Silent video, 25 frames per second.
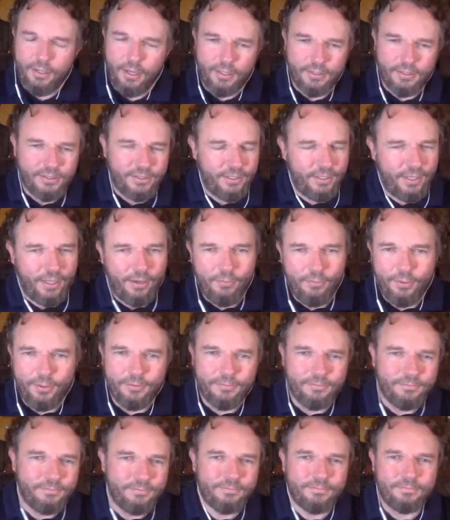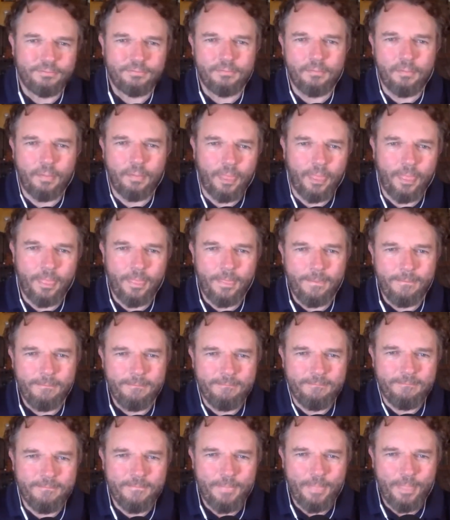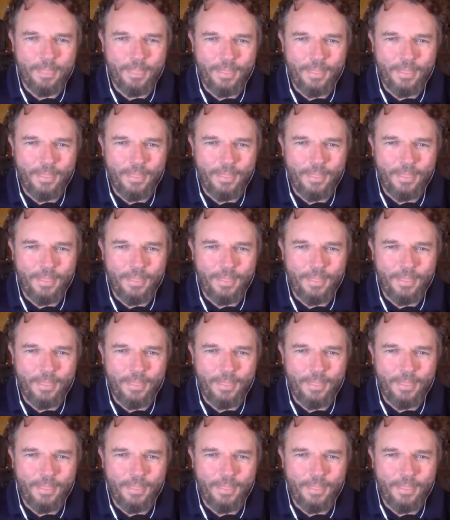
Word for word: not see that one. Oh, come on. Uh,